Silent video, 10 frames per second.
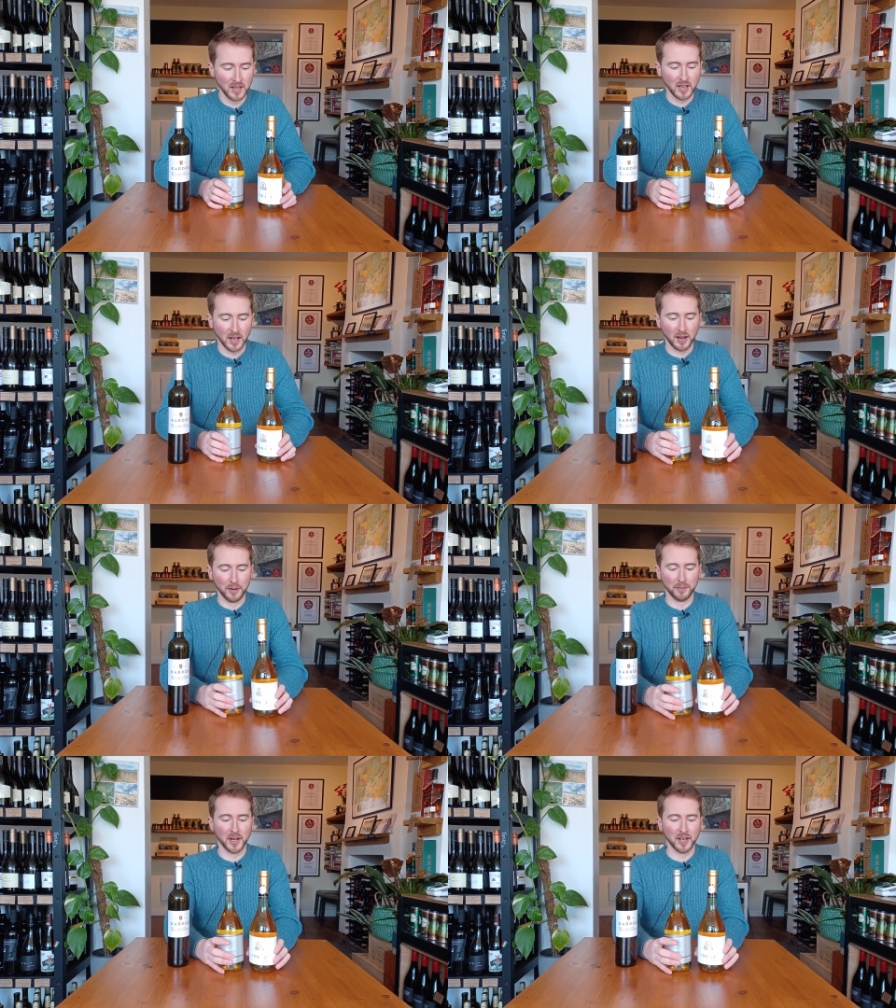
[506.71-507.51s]

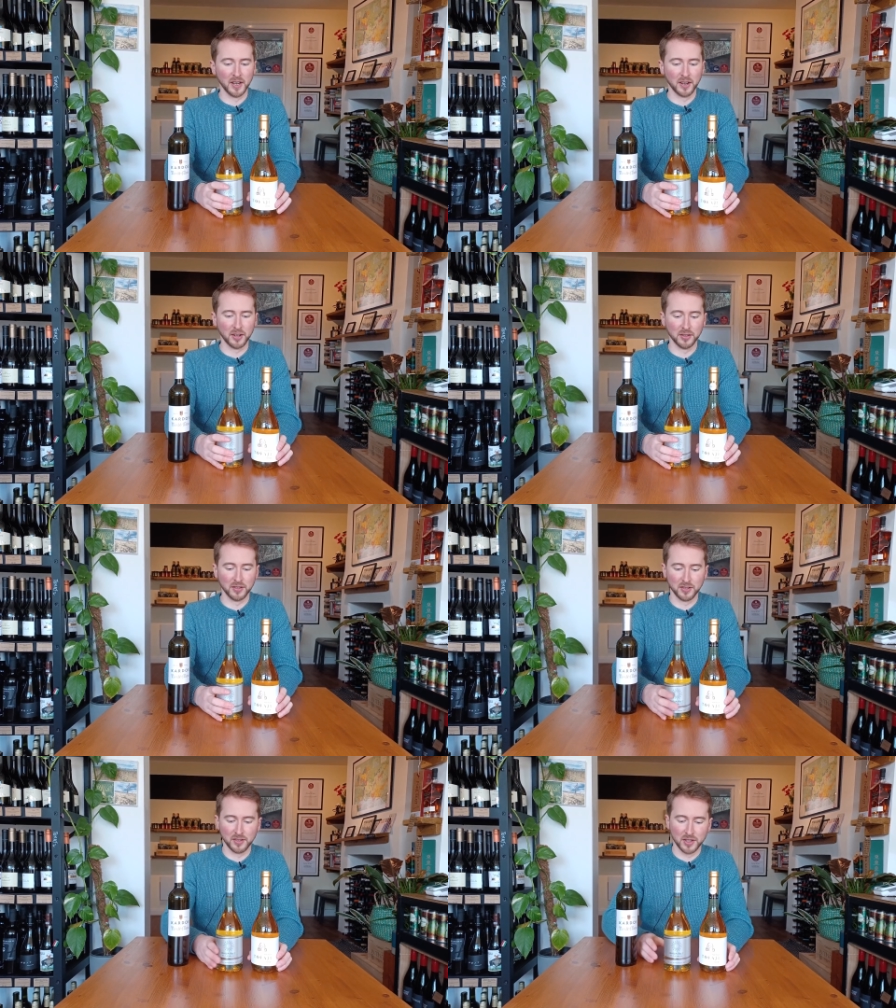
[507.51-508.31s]
And then I got
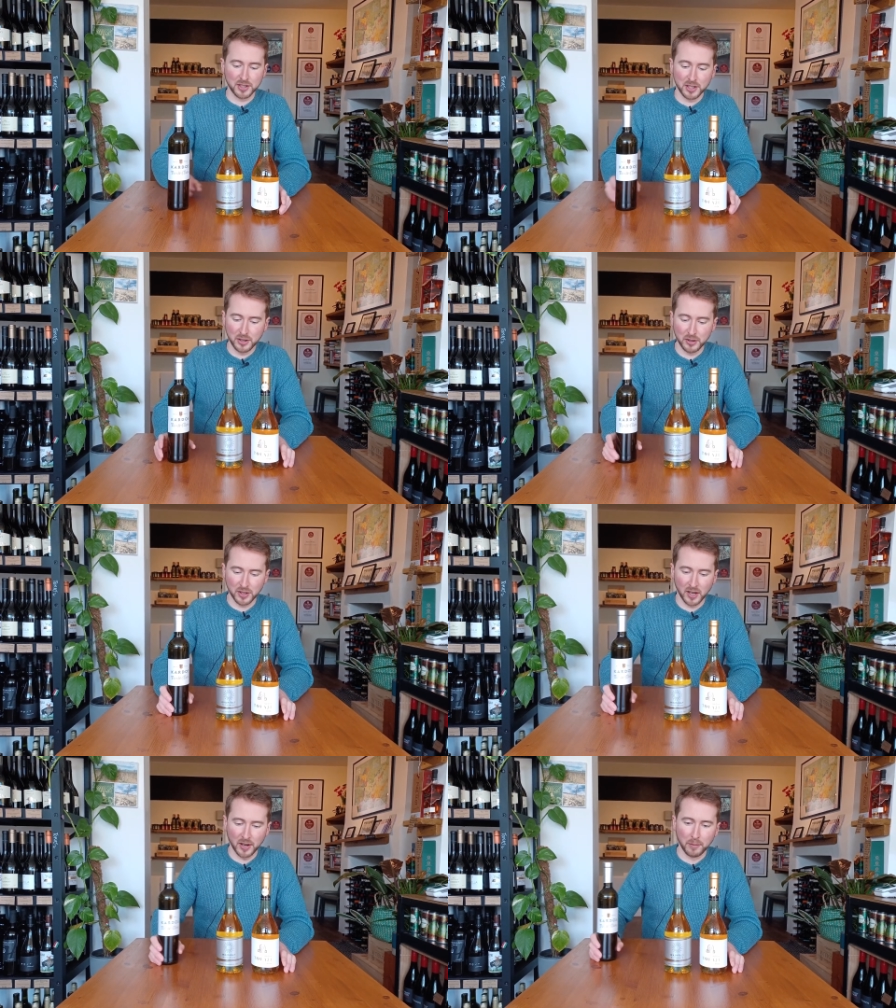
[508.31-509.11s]
the 2
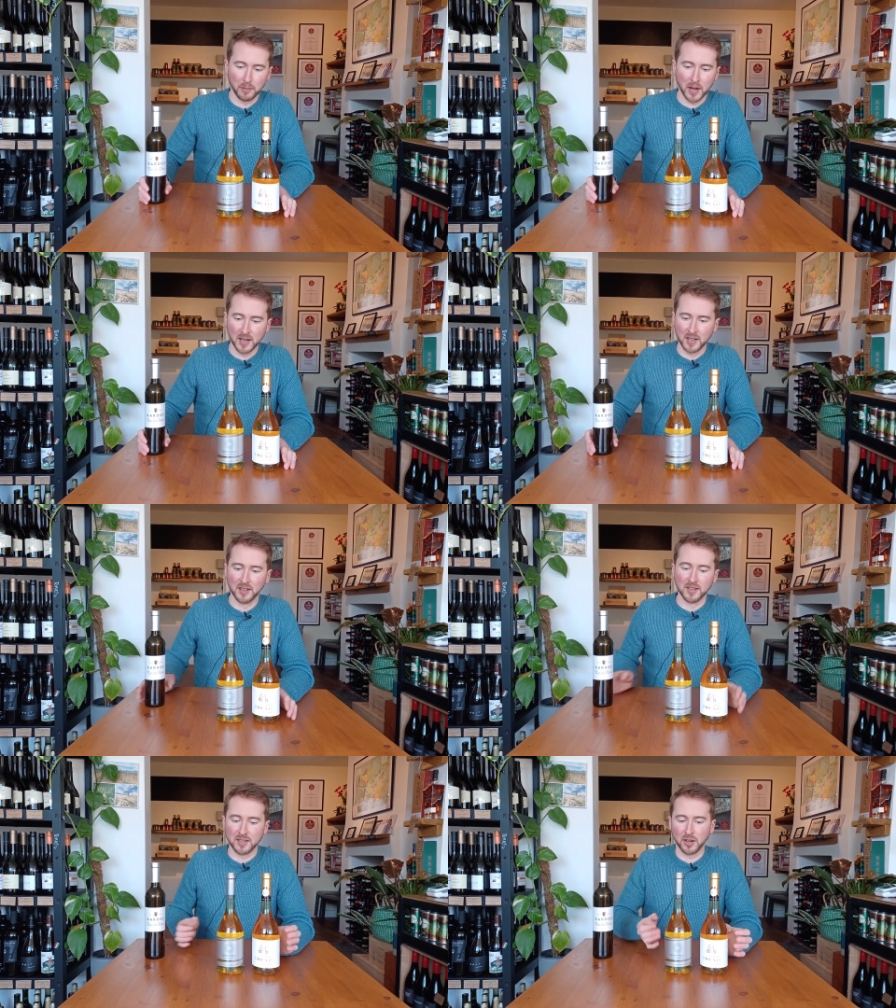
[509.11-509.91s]
kind of
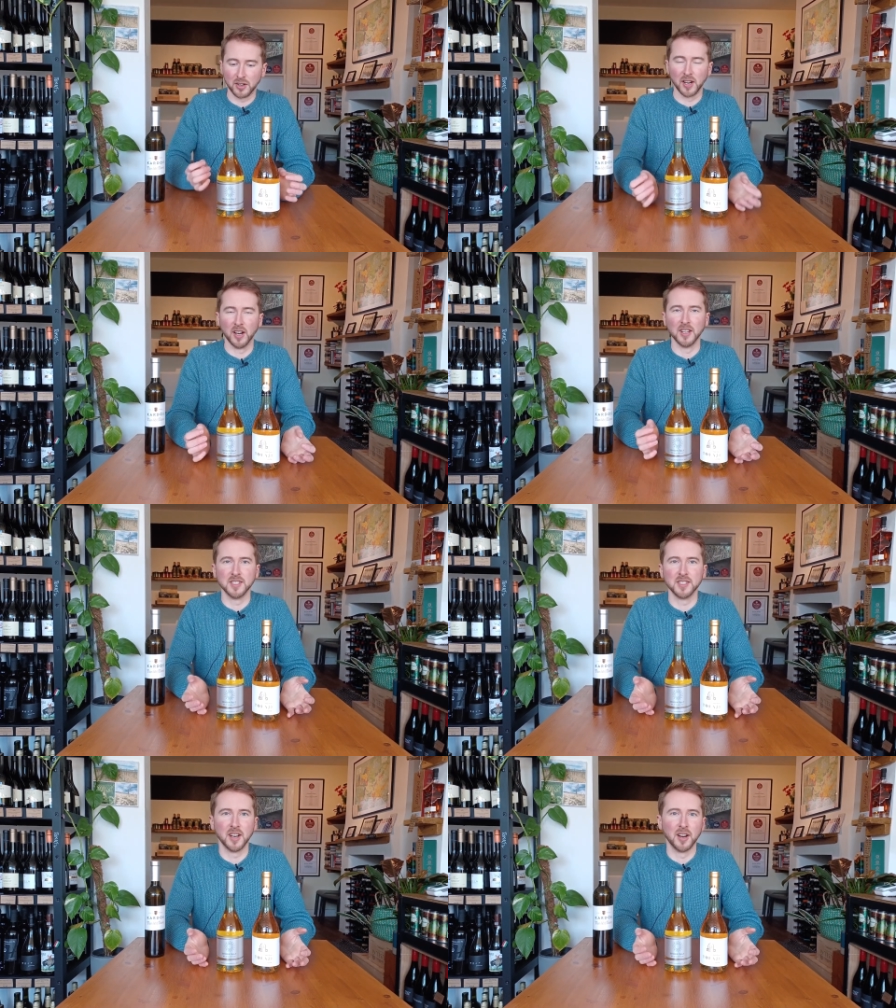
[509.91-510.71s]
main Tokaj
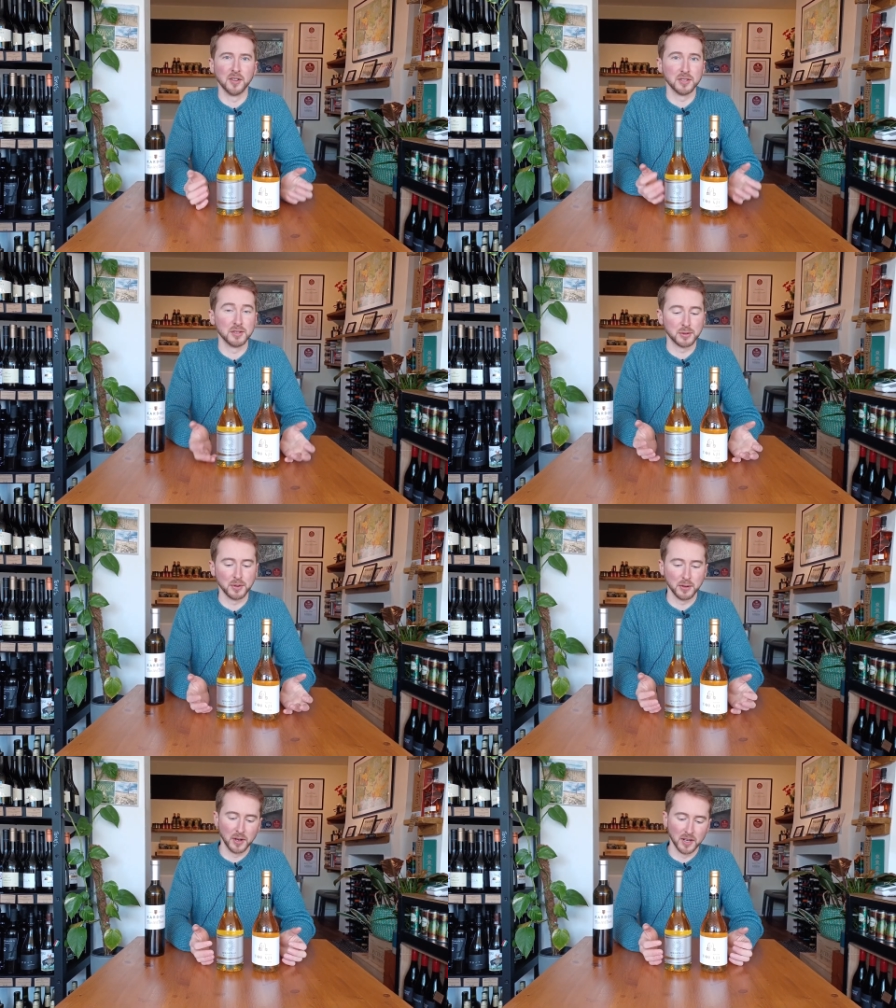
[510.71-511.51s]
styles of
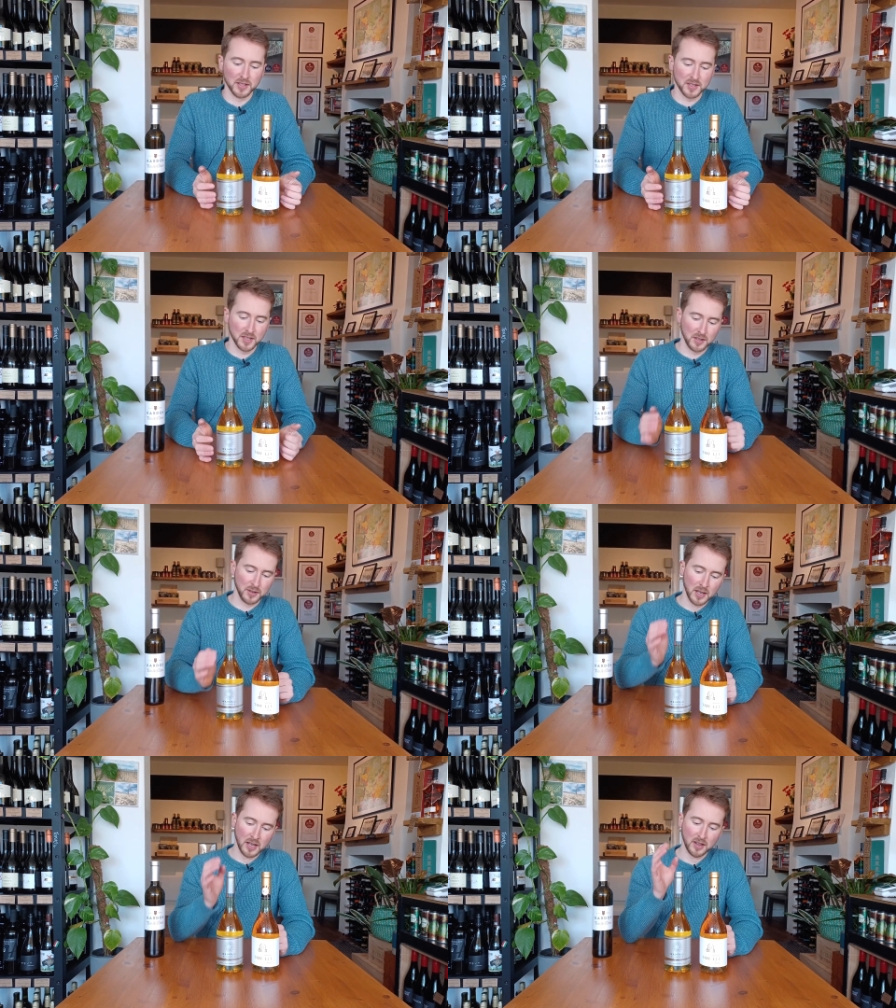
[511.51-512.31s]
sweet wine. So
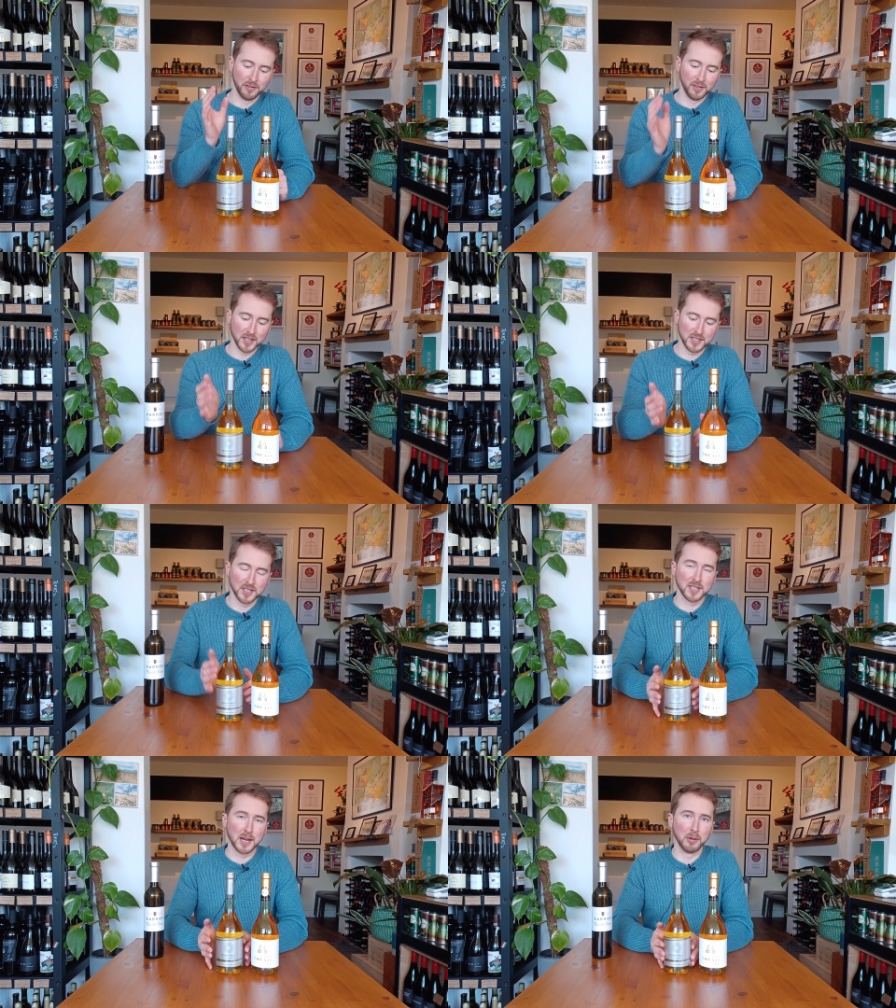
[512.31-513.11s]
the first
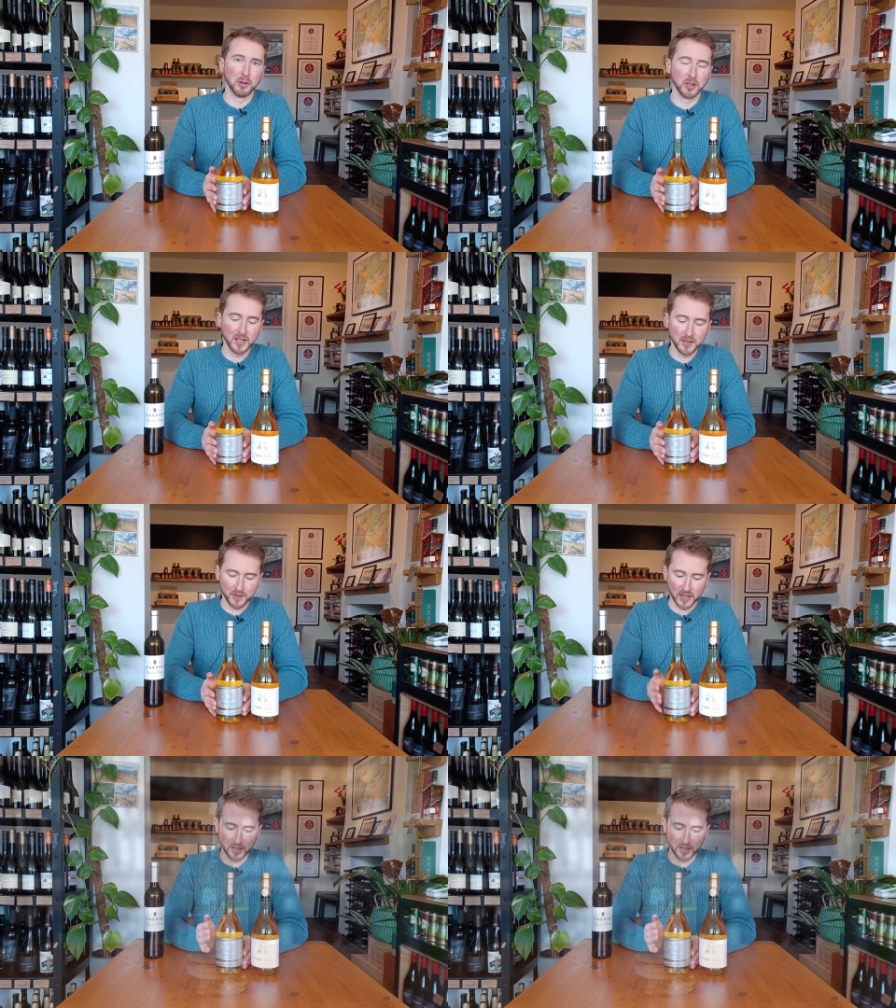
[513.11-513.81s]
is Salma Rodney, and I